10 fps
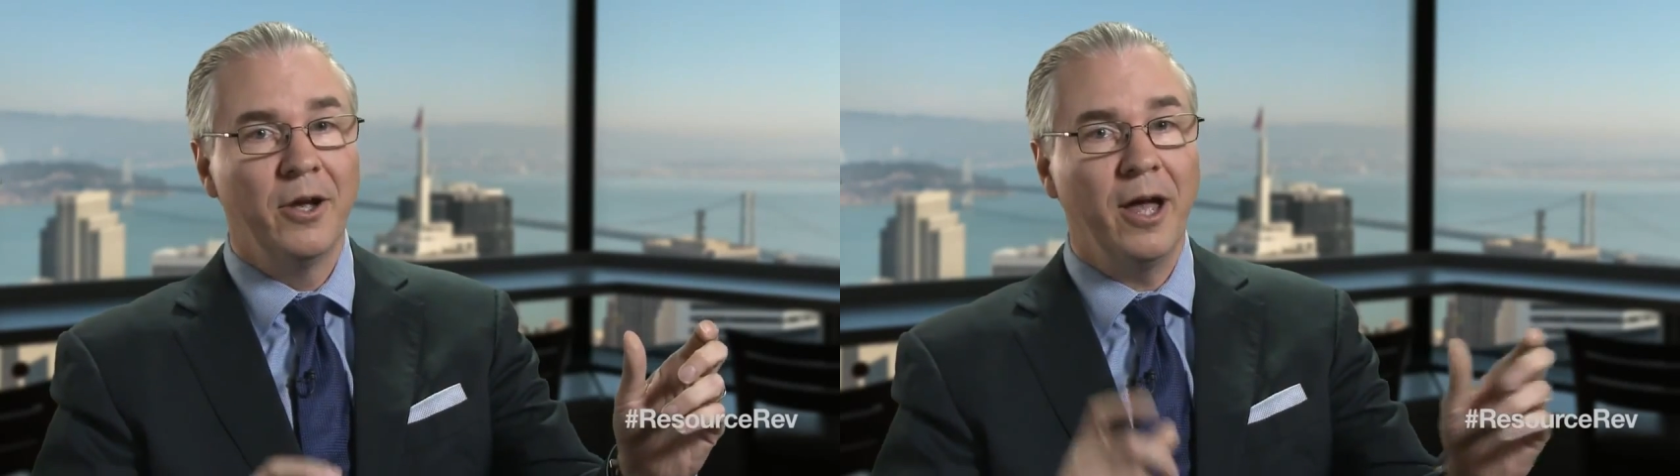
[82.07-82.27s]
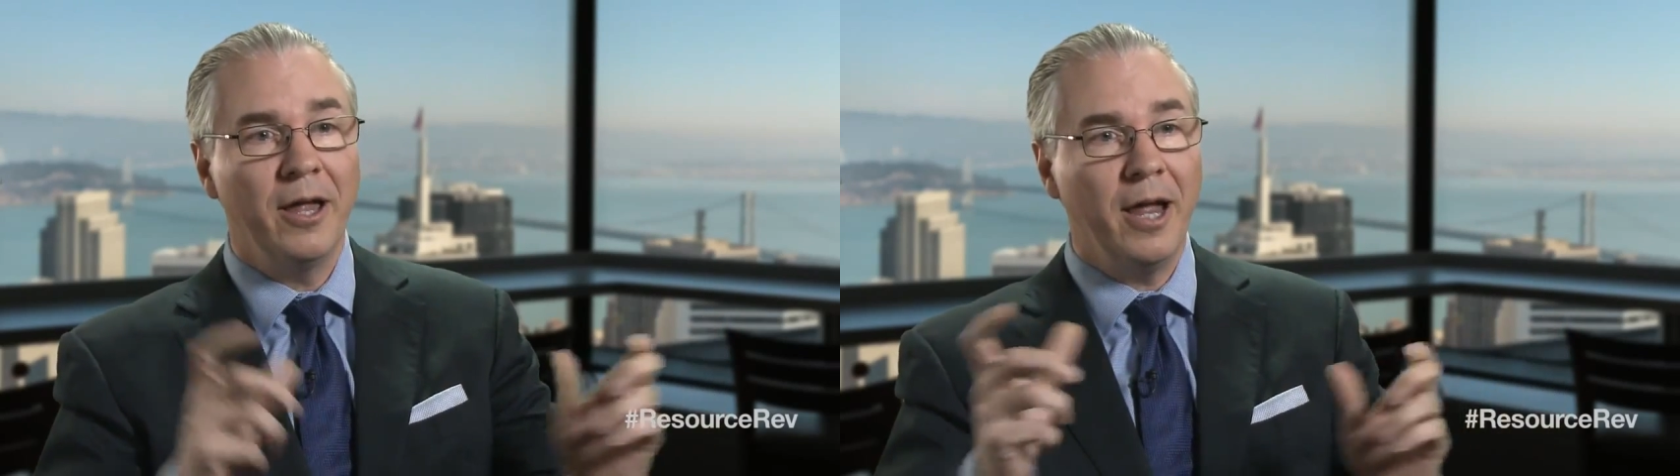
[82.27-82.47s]

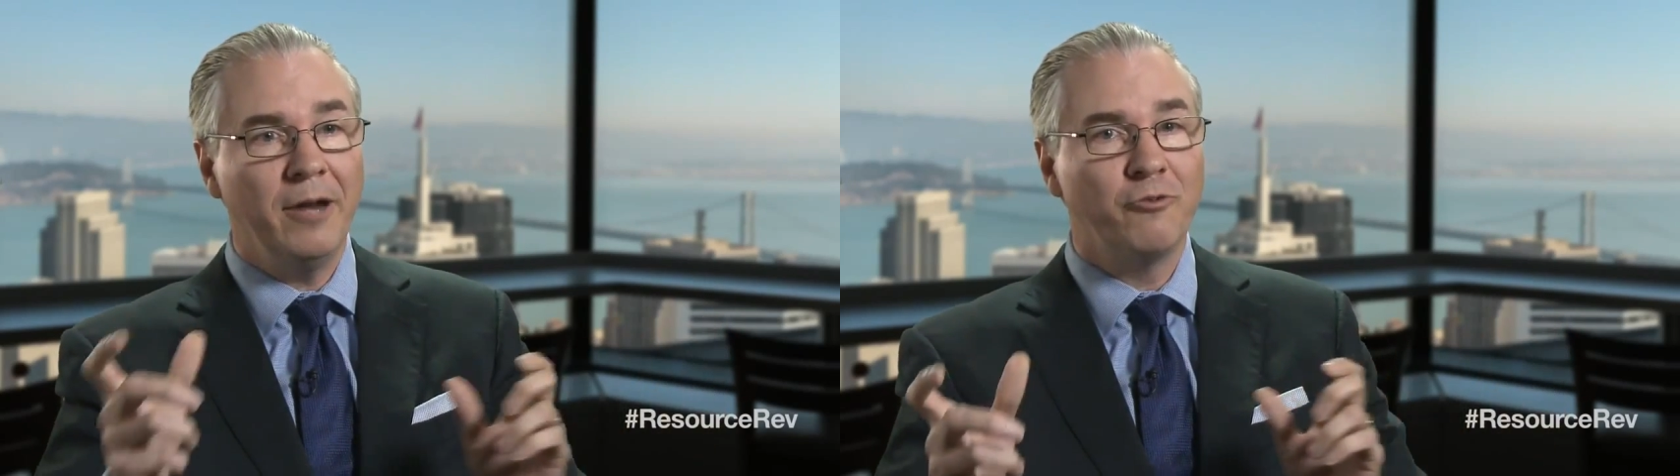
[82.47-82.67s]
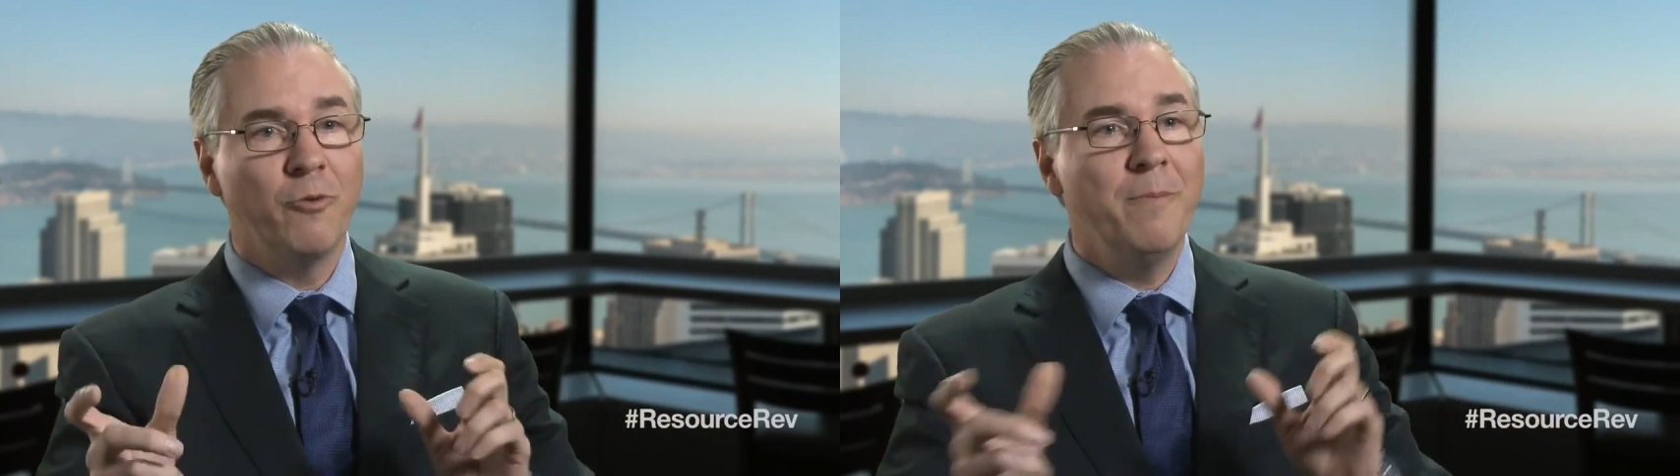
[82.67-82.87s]
a
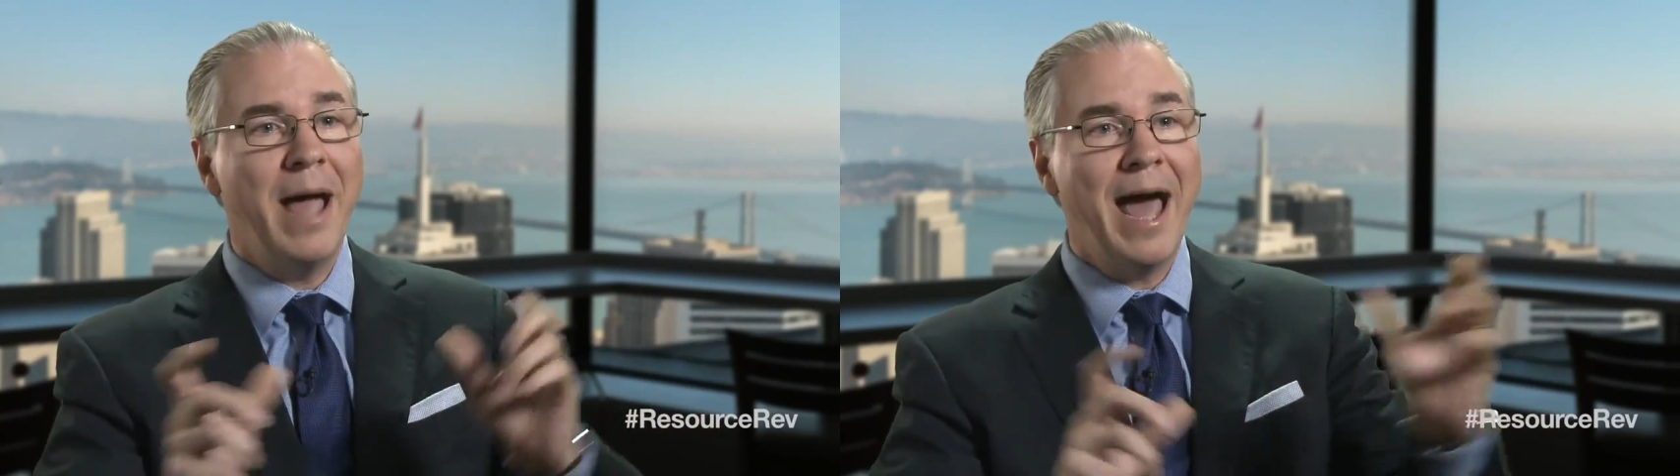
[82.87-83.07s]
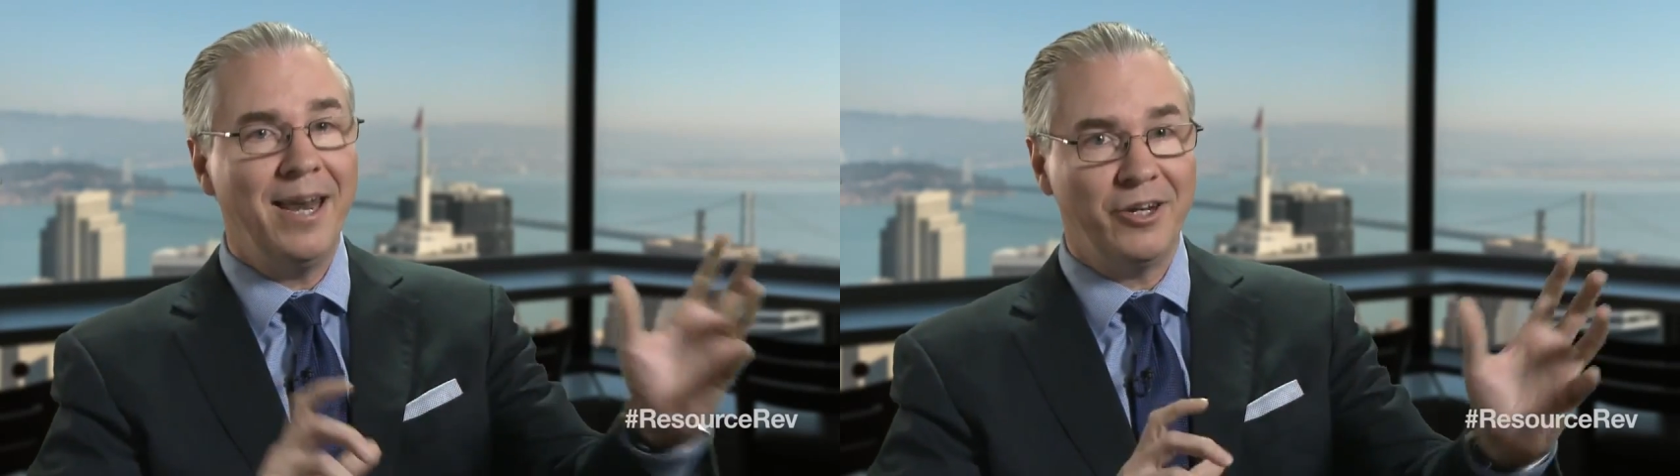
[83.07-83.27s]

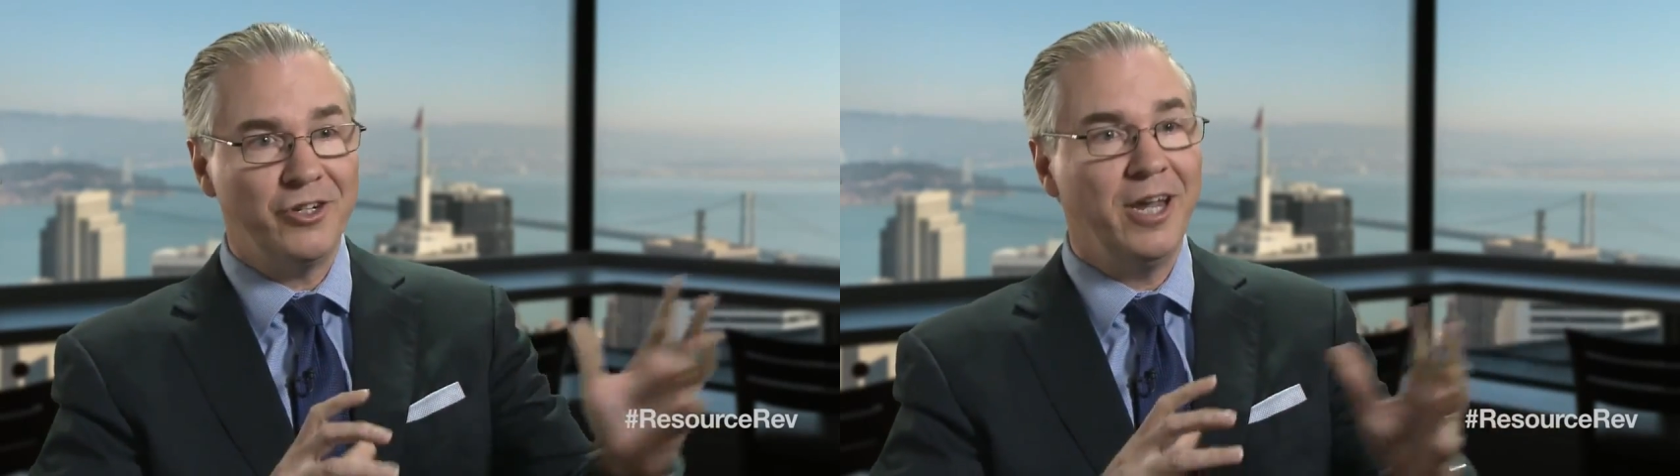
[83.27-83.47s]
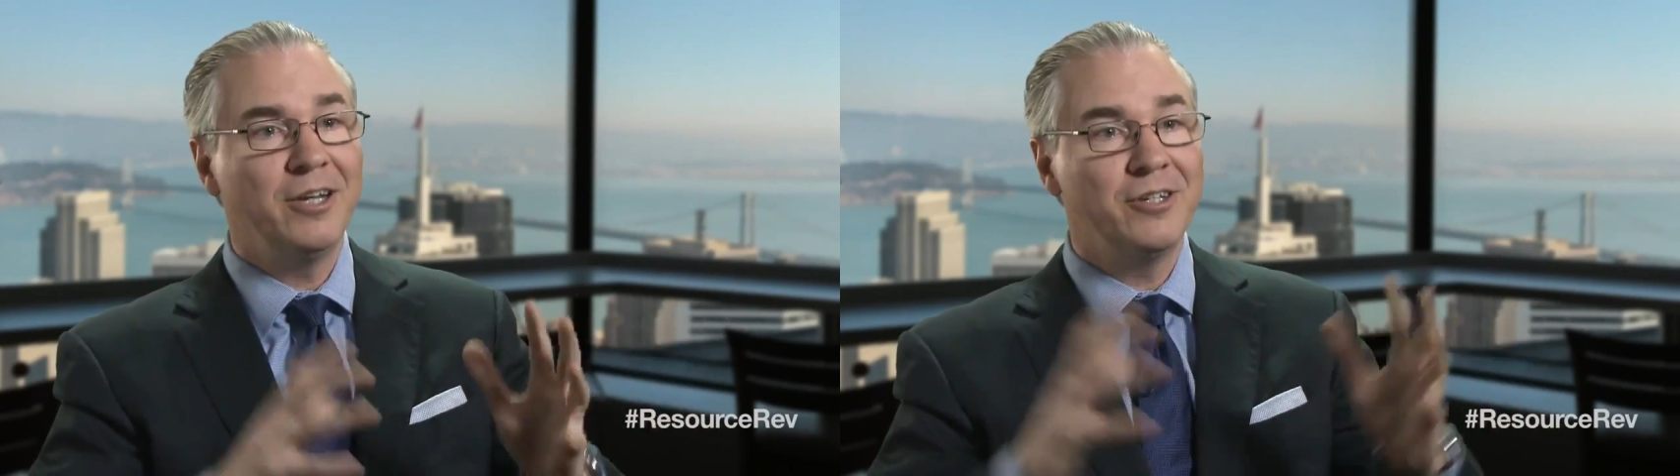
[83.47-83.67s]
dramatic
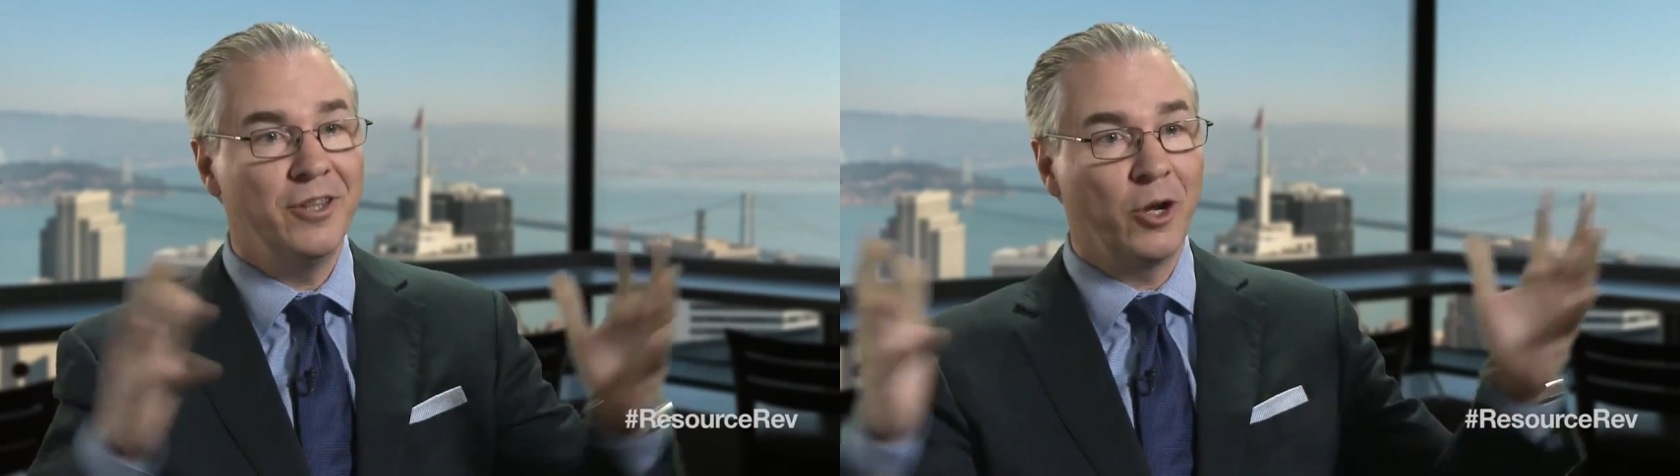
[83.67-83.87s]
change in the